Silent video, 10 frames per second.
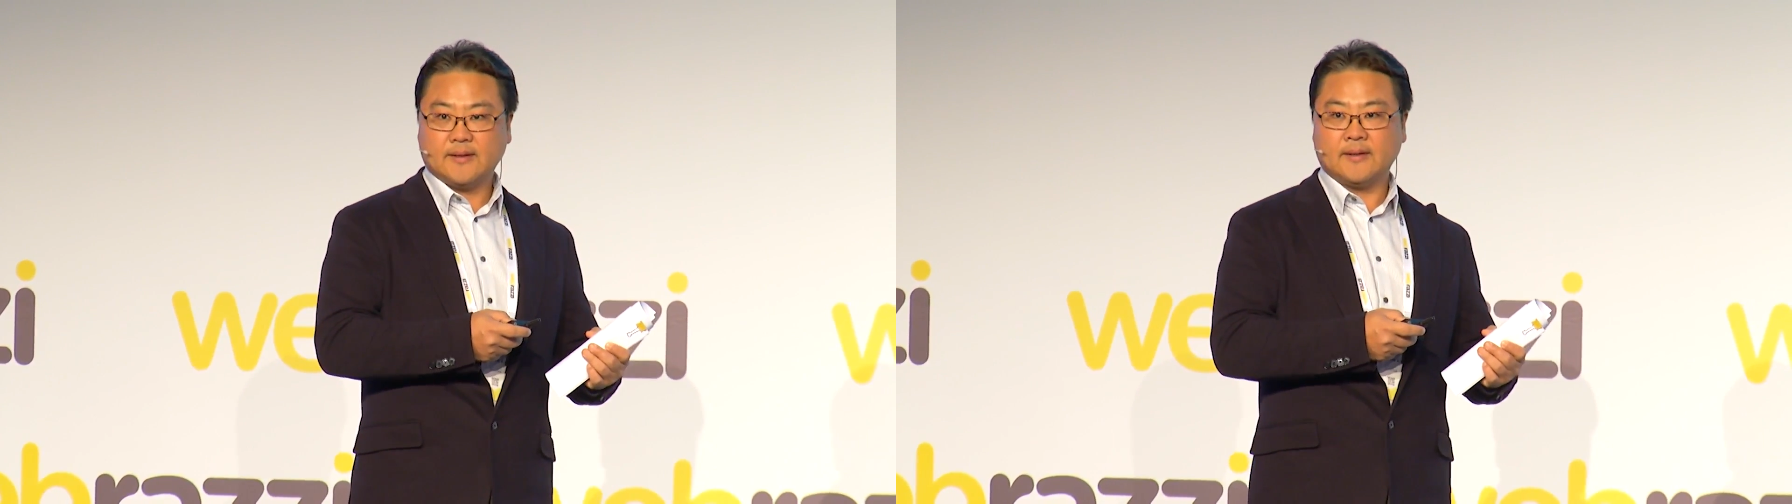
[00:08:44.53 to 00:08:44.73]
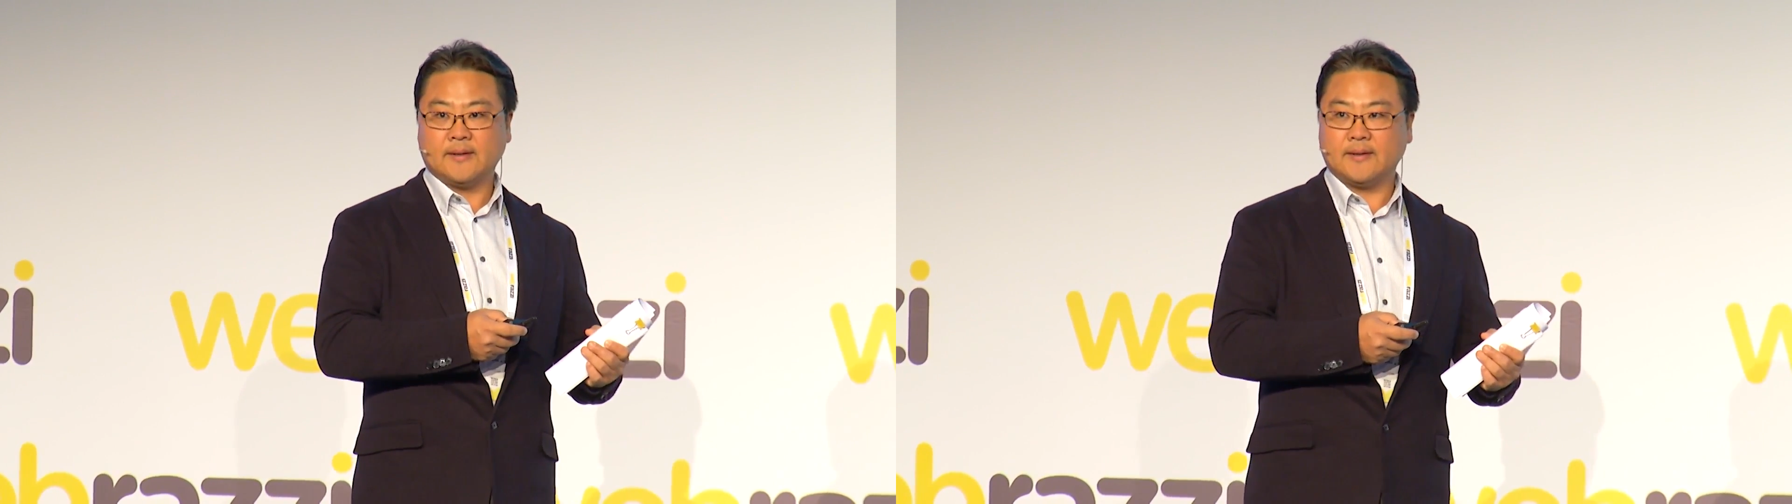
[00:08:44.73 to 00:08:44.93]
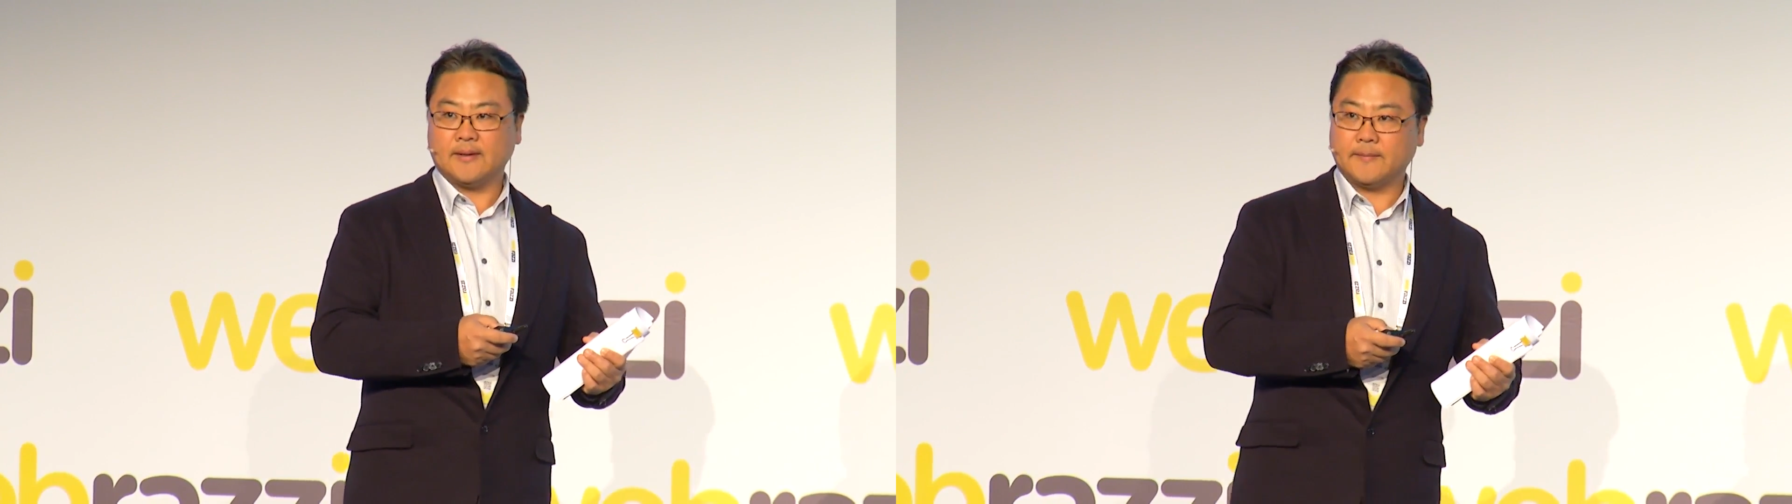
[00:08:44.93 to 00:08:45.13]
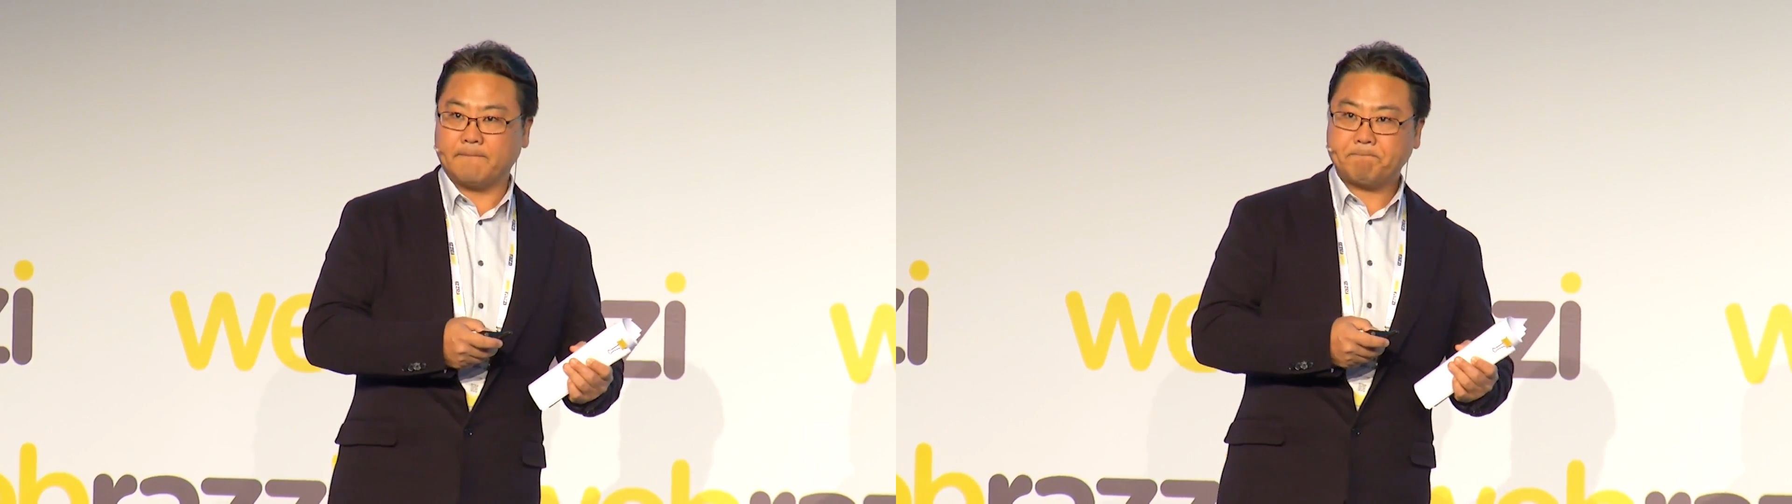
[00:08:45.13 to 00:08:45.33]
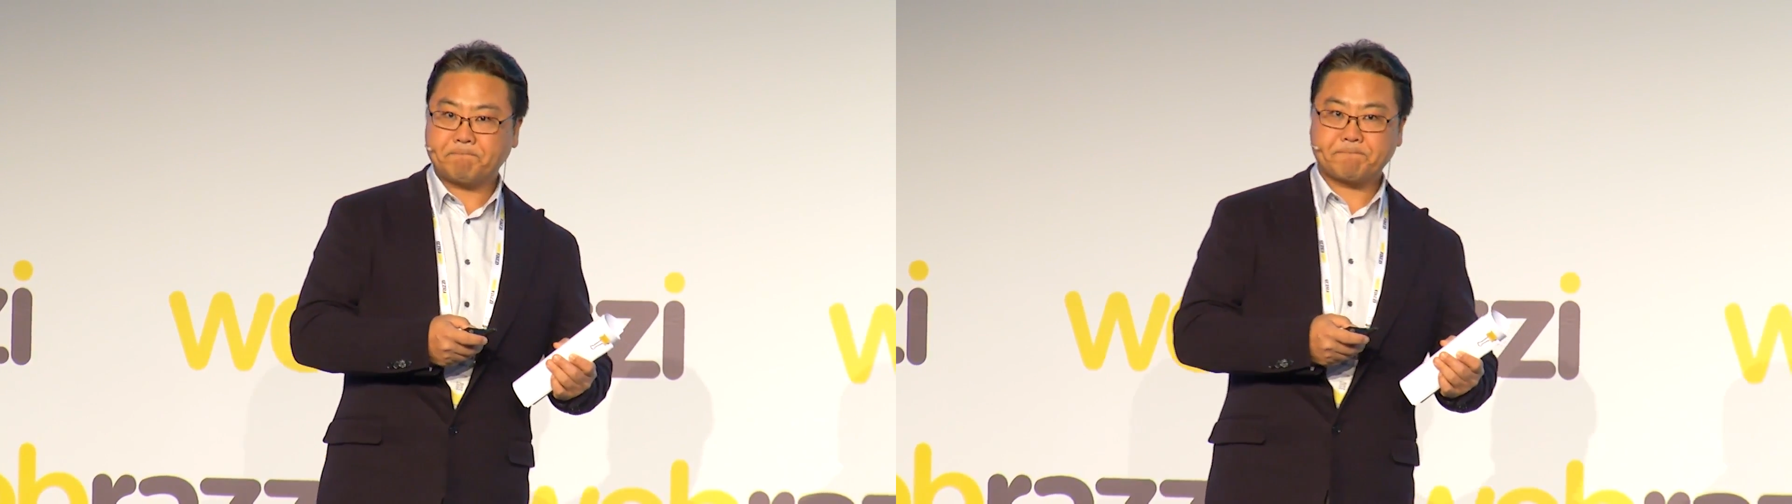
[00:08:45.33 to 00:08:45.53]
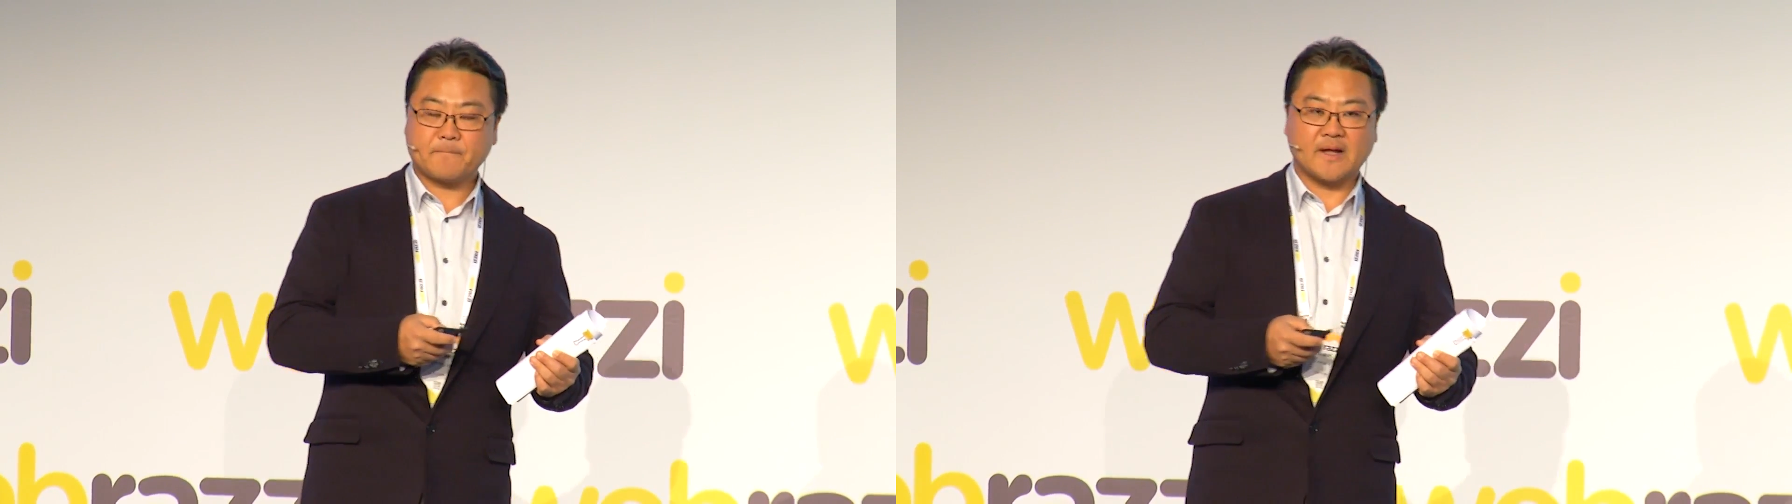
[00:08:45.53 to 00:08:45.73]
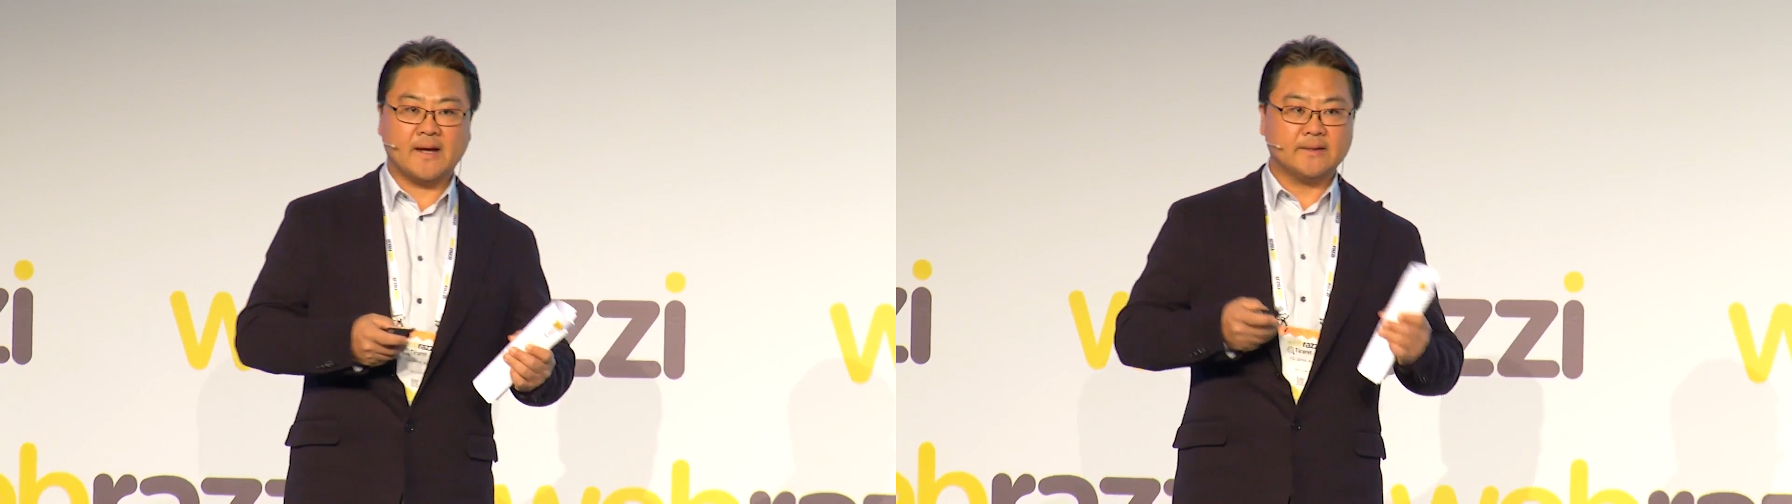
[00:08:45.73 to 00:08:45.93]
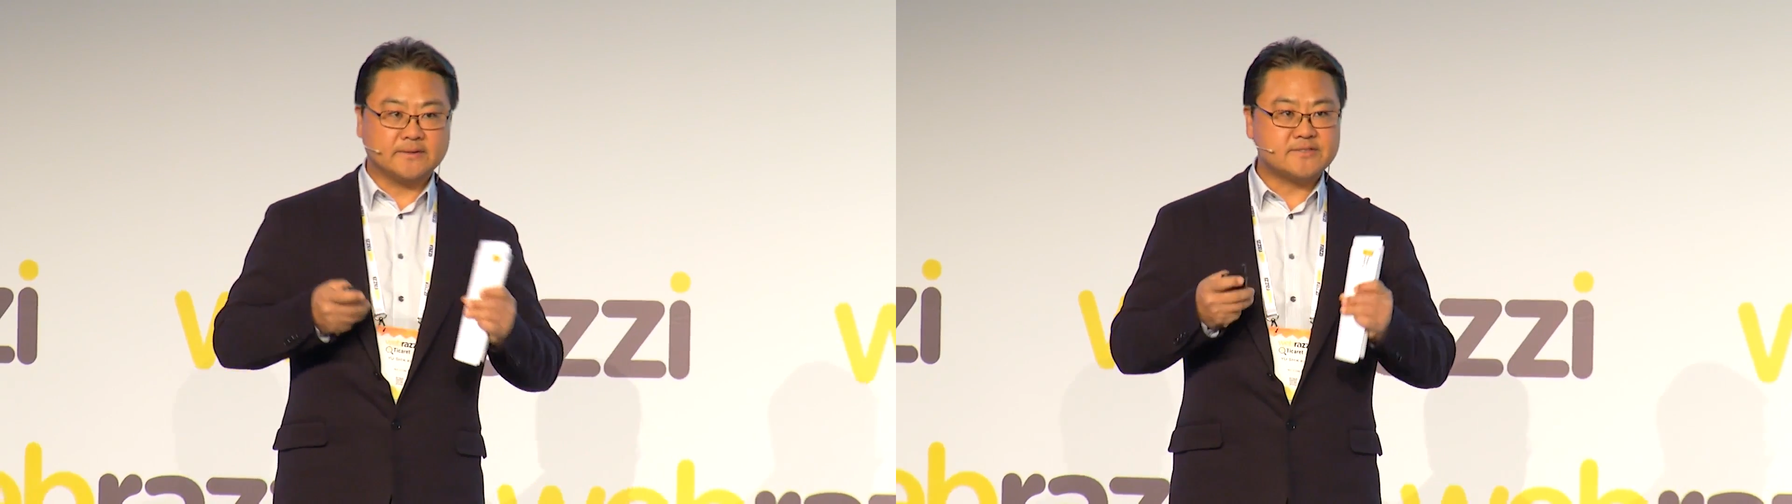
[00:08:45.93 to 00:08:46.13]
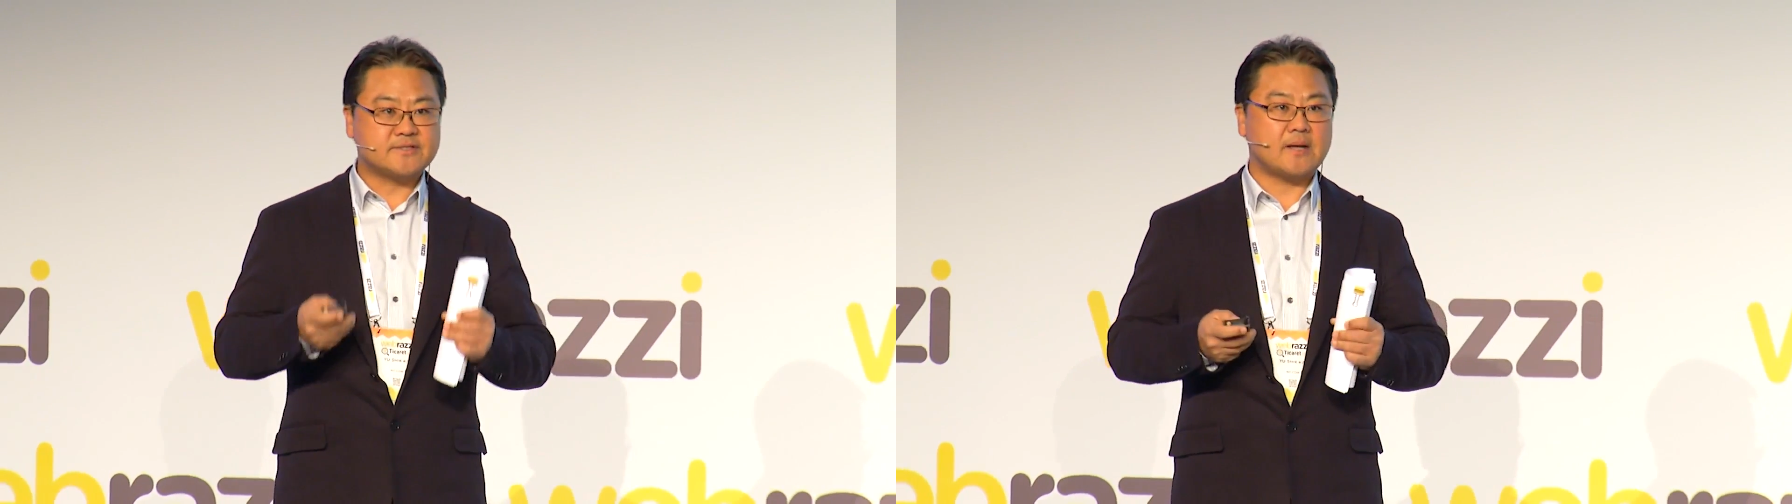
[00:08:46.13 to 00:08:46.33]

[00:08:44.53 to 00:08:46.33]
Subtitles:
And this